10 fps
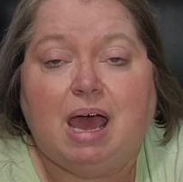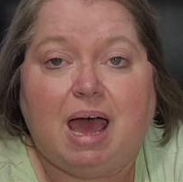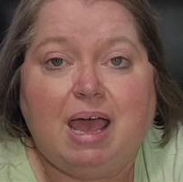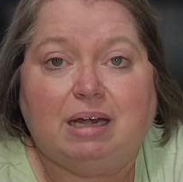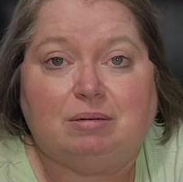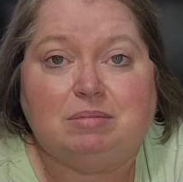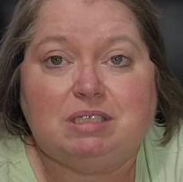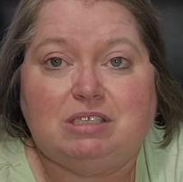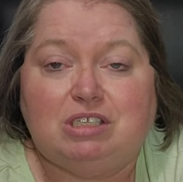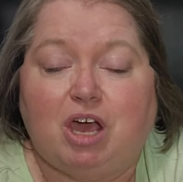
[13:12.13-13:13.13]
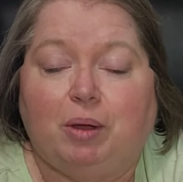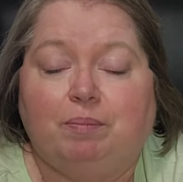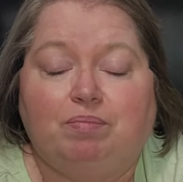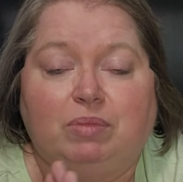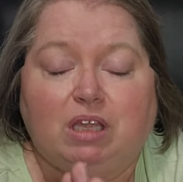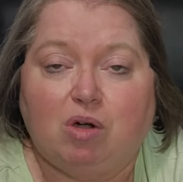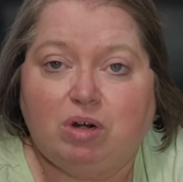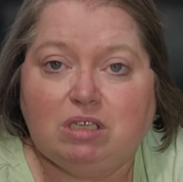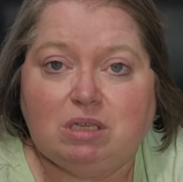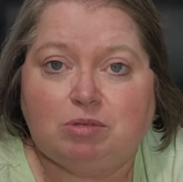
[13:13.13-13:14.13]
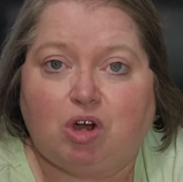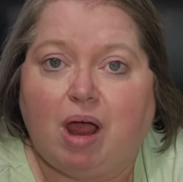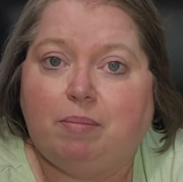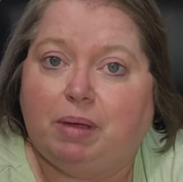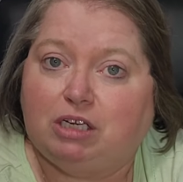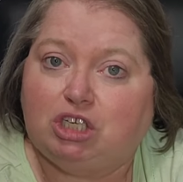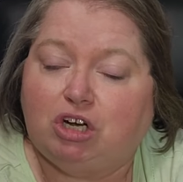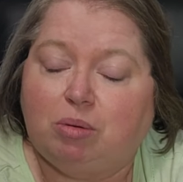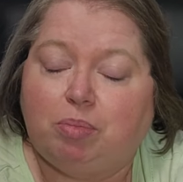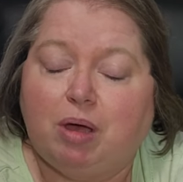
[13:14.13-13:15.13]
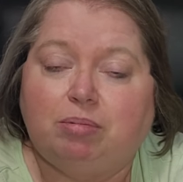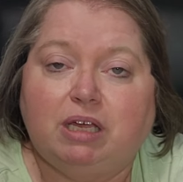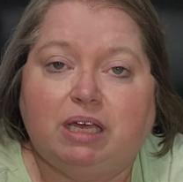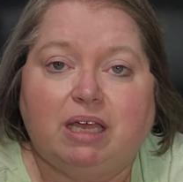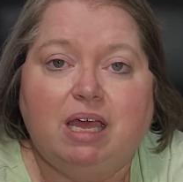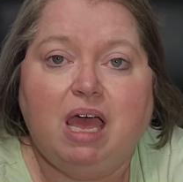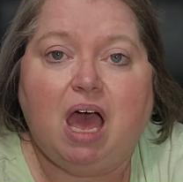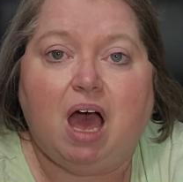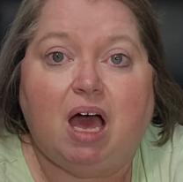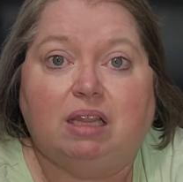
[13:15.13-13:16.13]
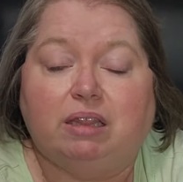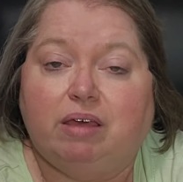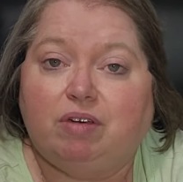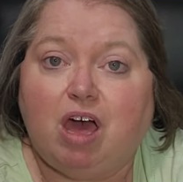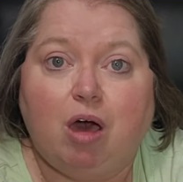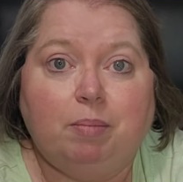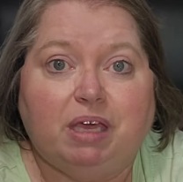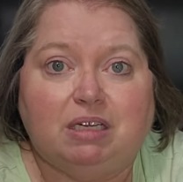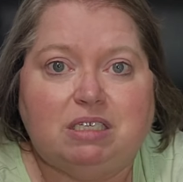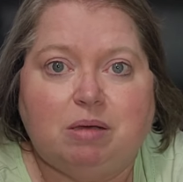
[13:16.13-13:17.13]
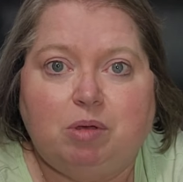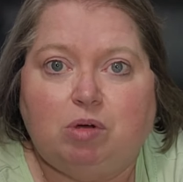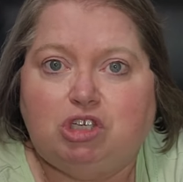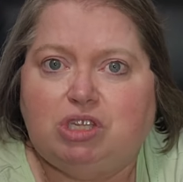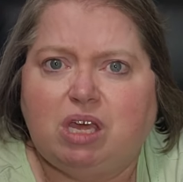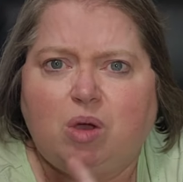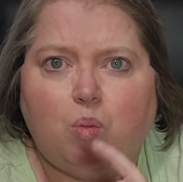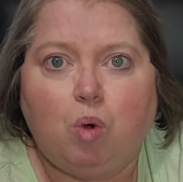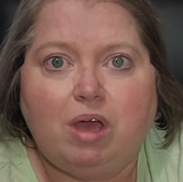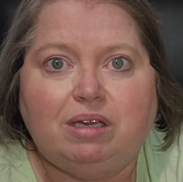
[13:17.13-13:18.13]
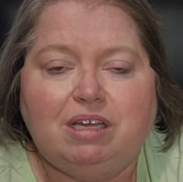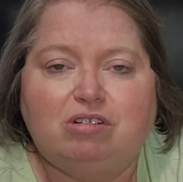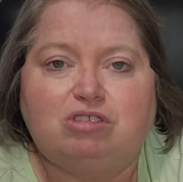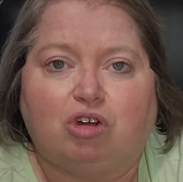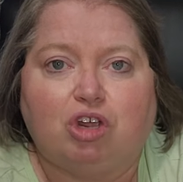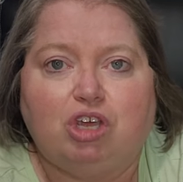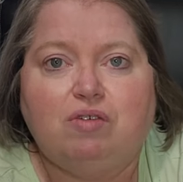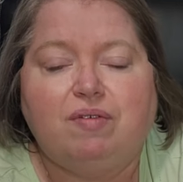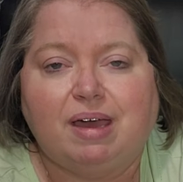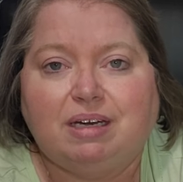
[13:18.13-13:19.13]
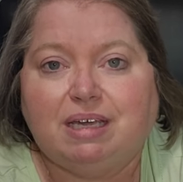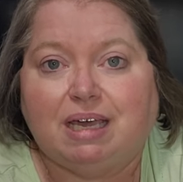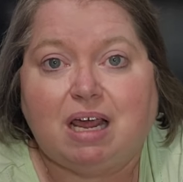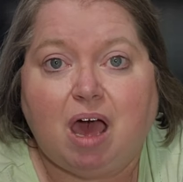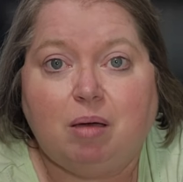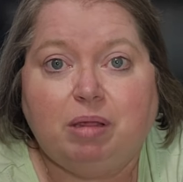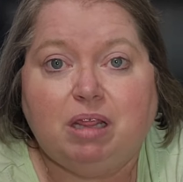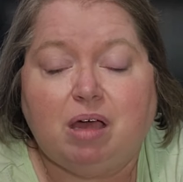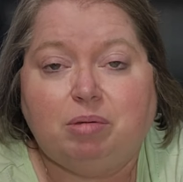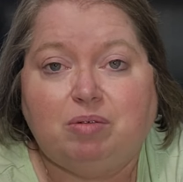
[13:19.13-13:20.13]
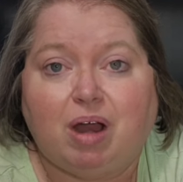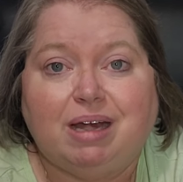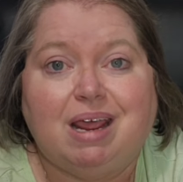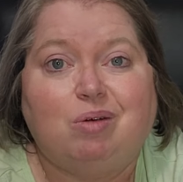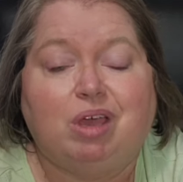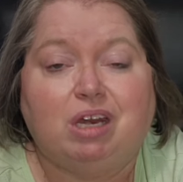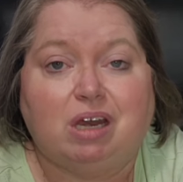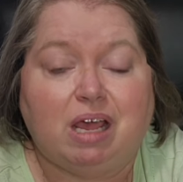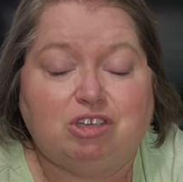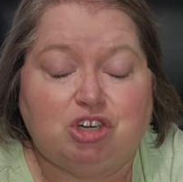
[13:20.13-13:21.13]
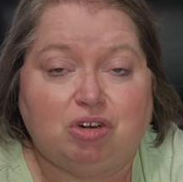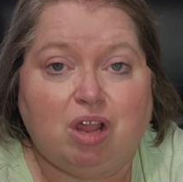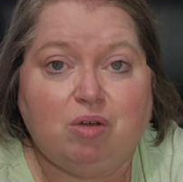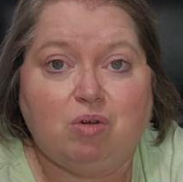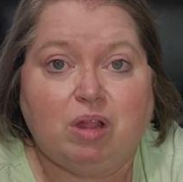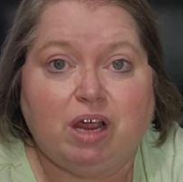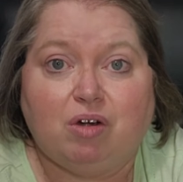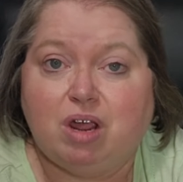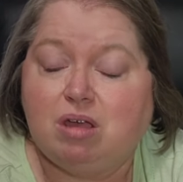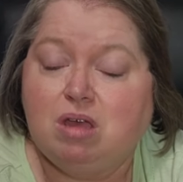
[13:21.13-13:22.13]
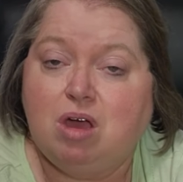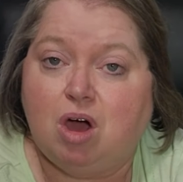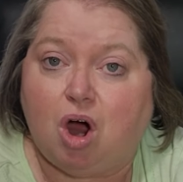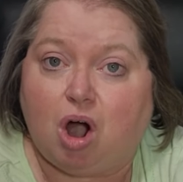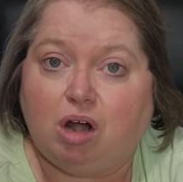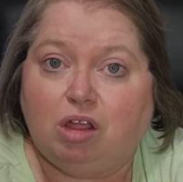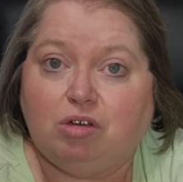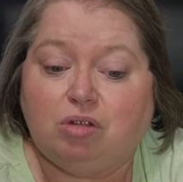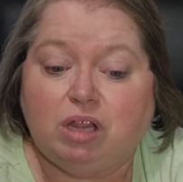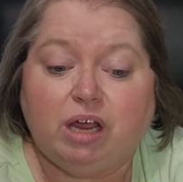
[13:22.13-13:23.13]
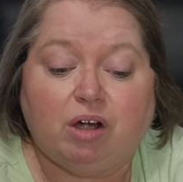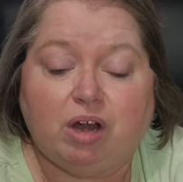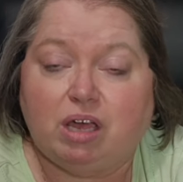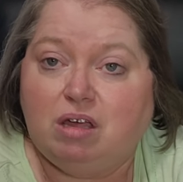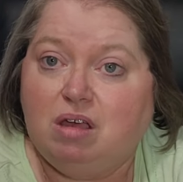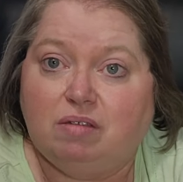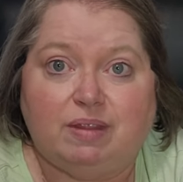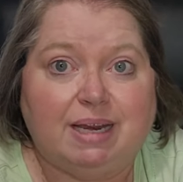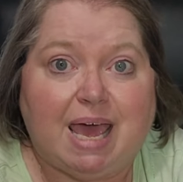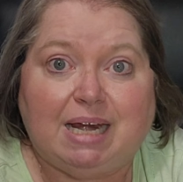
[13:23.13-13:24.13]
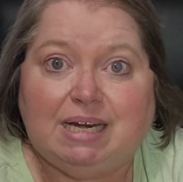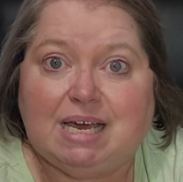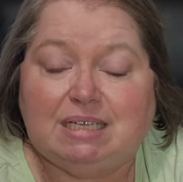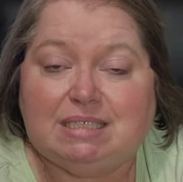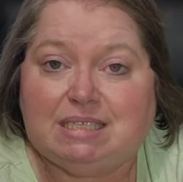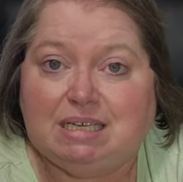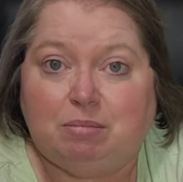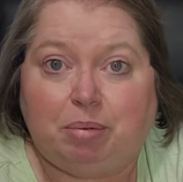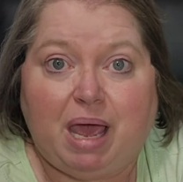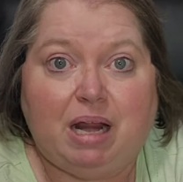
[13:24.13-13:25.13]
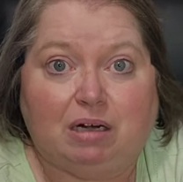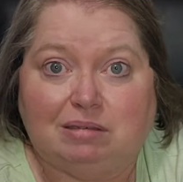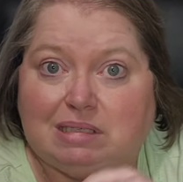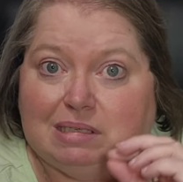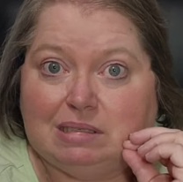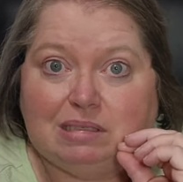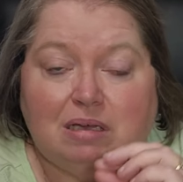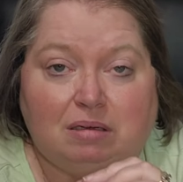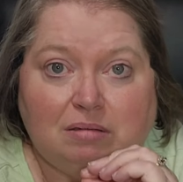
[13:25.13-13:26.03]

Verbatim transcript: items. So go on and subscribe. Make sure you're public. Leave a comment. Tell me what you think. What deals are you finding at Hobby Lobby right now and at your local area? Our local area, the 99 cent patterns is